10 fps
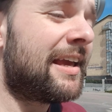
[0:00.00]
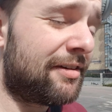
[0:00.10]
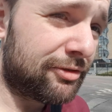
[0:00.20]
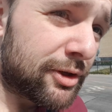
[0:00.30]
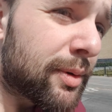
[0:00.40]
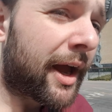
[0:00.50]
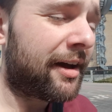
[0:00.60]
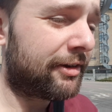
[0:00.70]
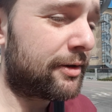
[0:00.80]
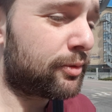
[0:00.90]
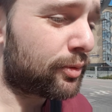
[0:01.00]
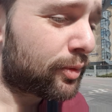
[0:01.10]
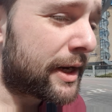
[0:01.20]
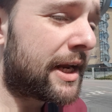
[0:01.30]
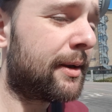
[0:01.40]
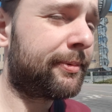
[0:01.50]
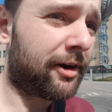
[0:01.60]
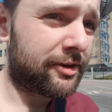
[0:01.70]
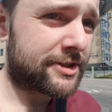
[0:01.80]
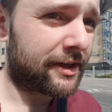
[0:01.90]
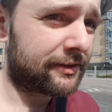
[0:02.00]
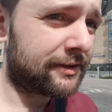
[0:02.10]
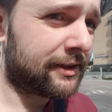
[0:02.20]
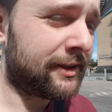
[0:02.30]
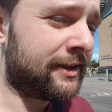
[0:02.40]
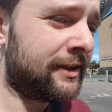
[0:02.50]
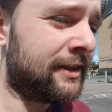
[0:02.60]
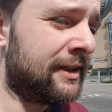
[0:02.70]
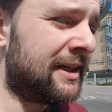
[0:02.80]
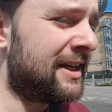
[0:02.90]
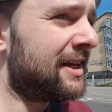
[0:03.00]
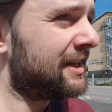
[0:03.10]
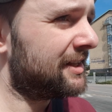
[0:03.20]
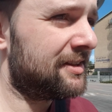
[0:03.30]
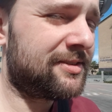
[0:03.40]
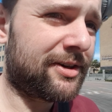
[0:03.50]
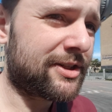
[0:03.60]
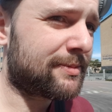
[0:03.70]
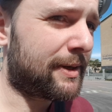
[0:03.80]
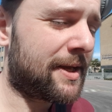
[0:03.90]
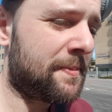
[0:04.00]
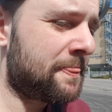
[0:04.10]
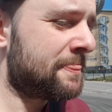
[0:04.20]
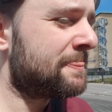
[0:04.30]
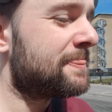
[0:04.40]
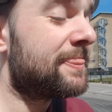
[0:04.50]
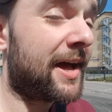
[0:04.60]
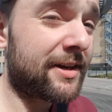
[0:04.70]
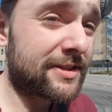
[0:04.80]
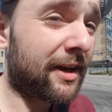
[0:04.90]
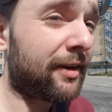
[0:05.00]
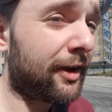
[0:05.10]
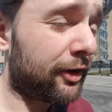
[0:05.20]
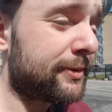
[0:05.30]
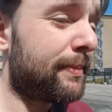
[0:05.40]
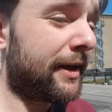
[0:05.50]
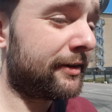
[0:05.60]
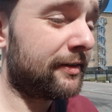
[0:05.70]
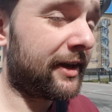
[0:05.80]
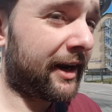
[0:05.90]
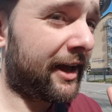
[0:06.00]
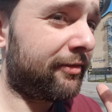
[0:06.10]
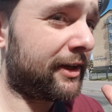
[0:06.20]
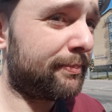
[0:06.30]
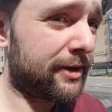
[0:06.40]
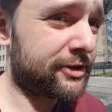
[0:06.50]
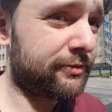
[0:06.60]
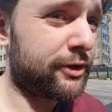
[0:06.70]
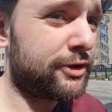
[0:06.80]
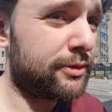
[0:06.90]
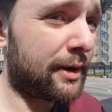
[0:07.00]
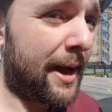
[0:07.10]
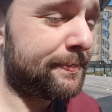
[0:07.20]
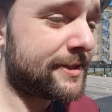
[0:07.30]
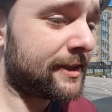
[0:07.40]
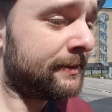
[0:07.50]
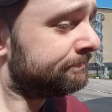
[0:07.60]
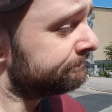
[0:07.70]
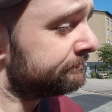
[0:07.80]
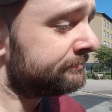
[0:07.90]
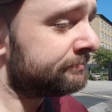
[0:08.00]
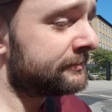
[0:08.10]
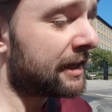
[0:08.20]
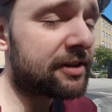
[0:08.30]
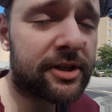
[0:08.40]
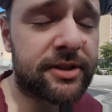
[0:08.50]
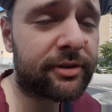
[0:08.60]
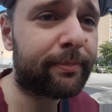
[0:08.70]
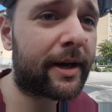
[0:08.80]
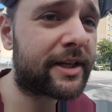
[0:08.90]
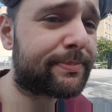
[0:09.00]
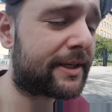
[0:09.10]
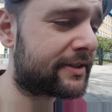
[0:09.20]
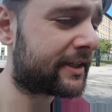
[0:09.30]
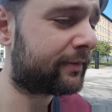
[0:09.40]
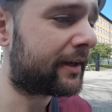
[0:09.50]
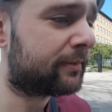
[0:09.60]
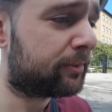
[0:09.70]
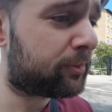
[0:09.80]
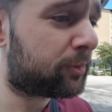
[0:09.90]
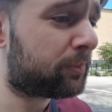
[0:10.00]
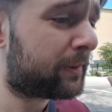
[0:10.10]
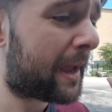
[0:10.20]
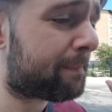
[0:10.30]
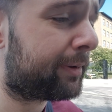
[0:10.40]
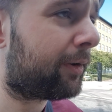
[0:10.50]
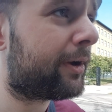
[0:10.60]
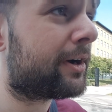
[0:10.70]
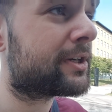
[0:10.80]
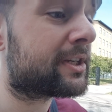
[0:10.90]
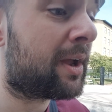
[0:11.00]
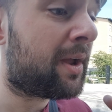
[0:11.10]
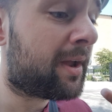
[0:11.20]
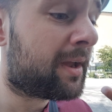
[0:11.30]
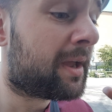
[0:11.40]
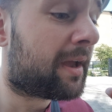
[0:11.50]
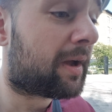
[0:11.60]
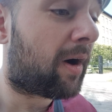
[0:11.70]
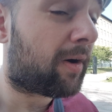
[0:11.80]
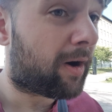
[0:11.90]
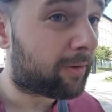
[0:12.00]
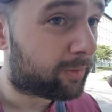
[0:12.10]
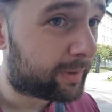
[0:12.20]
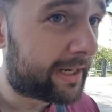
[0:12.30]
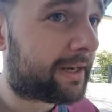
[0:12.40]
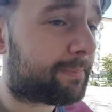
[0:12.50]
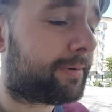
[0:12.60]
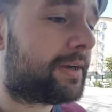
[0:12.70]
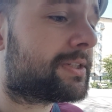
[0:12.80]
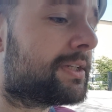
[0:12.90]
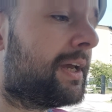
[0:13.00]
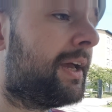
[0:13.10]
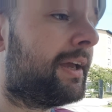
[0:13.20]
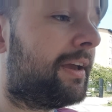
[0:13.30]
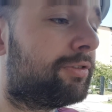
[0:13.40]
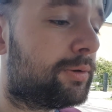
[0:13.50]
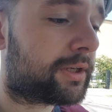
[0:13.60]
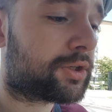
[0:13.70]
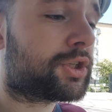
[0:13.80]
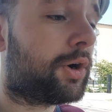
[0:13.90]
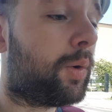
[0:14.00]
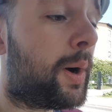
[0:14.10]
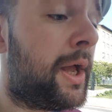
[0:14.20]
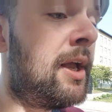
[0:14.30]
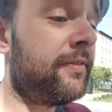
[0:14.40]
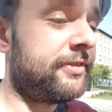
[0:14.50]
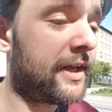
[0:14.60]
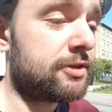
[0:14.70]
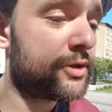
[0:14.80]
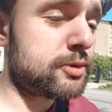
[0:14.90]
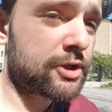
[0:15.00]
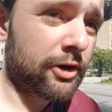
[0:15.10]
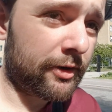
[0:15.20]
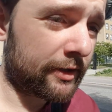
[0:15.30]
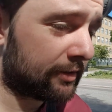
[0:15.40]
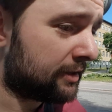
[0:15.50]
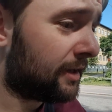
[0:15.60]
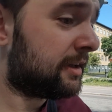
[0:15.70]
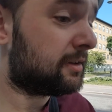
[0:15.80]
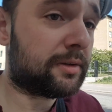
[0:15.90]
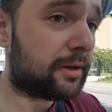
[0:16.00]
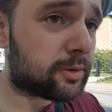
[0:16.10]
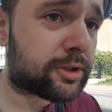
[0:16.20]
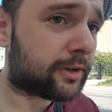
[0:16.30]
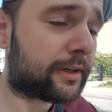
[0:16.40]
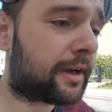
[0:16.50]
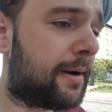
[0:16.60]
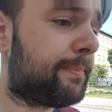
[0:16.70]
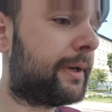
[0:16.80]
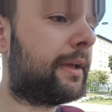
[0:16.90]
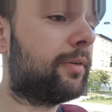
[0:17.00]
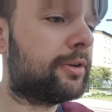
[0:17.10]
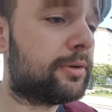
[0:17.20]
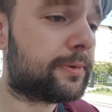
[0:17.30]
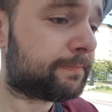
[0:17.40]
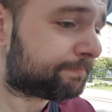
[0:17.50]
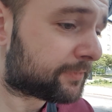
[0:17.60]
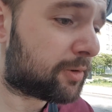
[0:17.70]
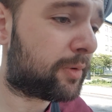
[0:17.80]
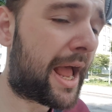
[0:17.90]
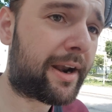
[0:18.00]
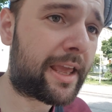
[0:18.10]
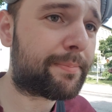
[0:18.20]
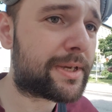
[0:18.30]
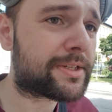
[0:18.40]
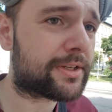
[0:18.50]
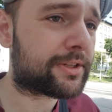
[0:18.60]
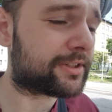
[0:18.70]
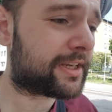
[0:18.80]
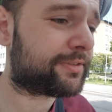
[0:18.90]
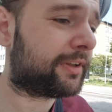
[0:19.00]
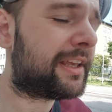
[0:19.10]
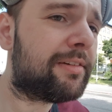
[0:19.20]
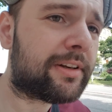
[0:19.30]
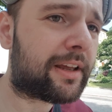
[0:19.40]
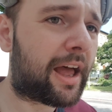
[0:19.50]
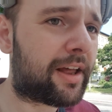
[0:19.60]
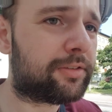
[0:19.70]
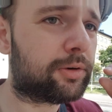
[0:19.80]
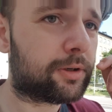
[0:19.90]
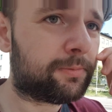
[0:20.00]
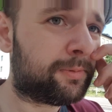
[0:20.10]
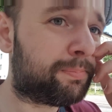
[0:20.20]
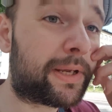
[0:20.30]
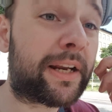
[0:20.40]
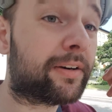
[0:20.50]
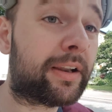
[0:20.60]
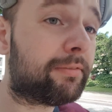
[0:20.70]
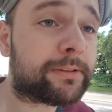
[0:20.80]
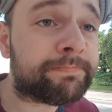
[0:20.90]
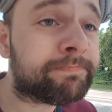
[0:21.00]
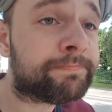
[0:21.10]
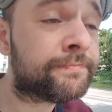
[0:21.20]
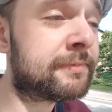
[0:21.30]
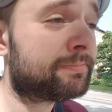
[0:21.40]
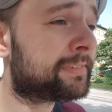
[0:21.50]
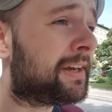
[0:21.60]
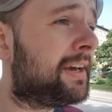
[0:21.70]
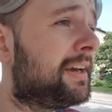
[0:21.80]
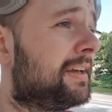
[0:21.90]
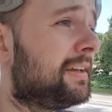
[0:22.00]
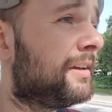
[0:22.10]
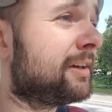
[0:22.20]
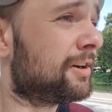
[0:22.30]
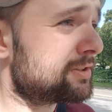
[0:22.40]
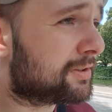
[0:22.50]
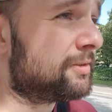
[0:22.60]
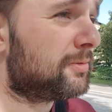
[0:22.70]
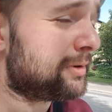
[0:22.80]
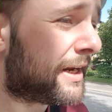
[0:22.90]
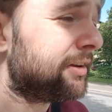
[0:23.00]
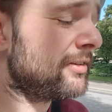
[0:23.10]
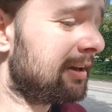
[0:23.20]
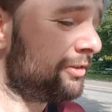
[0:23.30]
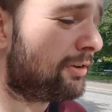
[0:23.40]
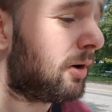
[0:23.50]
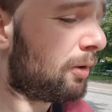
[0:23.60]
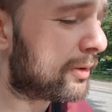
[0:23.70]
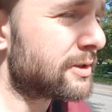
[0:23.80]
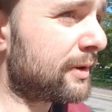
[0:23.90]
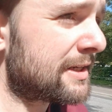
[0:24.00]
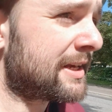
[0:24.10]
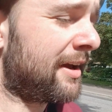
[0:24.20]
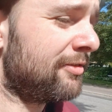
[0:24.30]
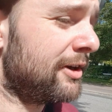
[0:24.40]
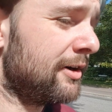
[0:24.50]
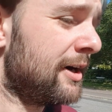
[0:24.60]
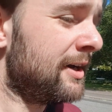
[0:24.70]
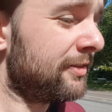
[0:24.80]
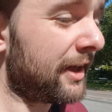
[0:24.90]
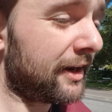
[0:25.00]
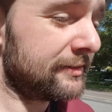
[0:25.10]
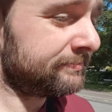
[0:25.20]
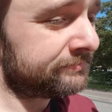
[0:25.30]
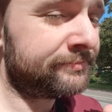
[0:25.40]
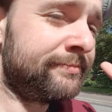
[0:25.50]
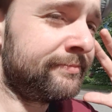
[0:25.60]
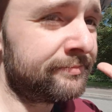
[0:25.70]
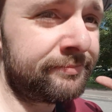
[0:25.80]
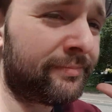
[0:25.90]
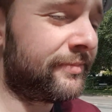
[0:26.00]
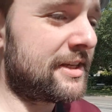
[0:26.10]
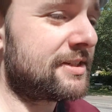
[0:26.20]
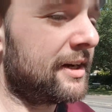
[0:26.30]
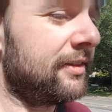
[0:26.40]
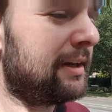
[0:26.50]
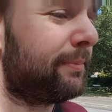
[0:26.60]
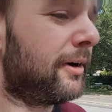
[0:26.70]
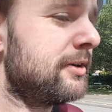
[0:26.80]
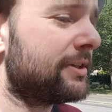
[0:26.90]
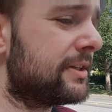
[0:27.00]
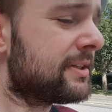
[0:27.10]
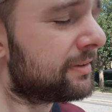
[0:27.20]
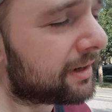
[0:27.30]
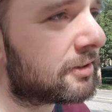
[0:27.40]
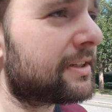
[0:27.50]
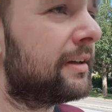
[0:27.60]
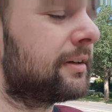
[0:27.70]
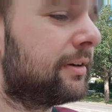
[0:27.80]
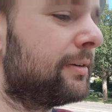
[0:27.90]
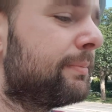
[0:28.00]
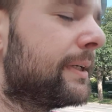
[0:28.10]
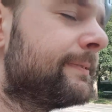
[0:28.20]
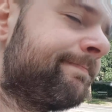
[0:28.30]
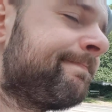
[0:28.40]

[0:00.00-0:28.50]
if you have a real project, trust me, that is a lot better than having a bunch of to-do apps. That's just from my experience anyway. Employers are really impressed if you can show that you started you started a company or you ran a business successfully even at your beginner level because real stuff always weighs heavier than these nothing projects they're still good but